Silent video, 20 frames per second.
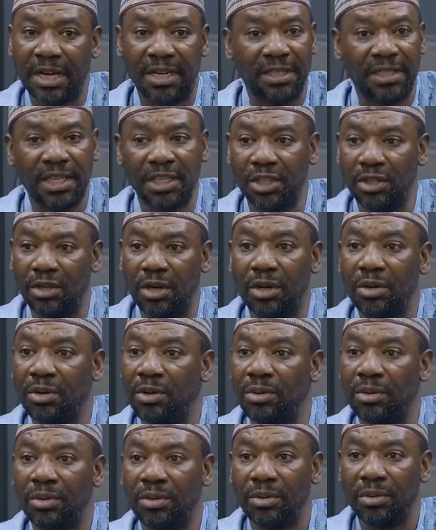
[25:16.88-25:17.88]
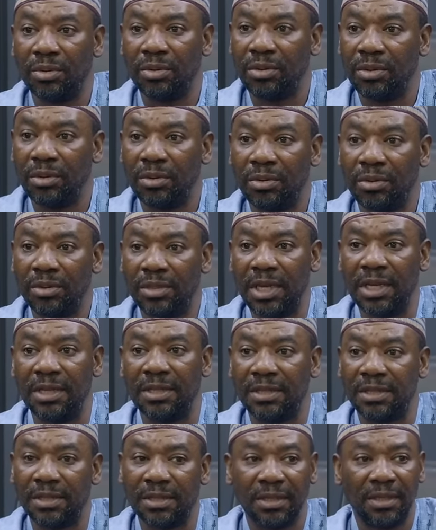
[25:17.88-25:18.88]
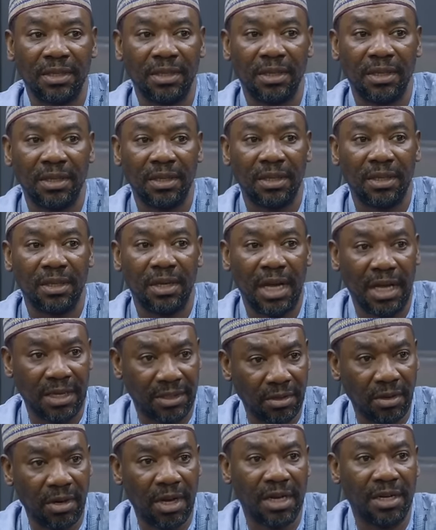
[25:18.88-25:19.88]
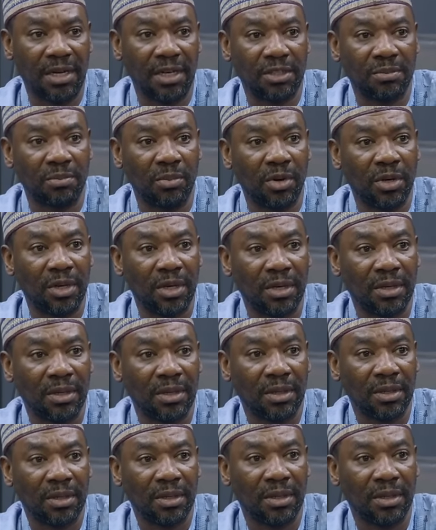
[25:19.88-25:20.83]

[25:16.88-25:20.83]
I tell her she don't go since. I saw her this morning.